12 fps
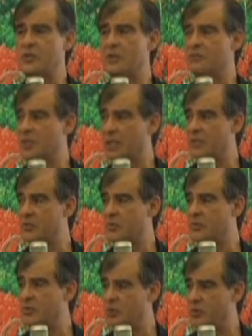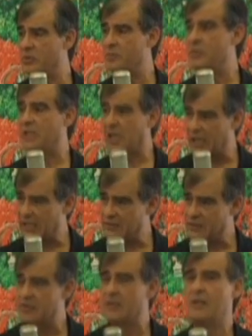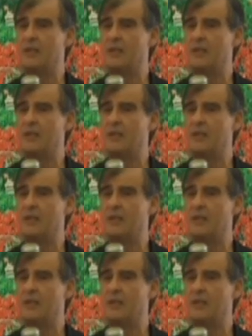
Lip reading: of celestials and humans? Because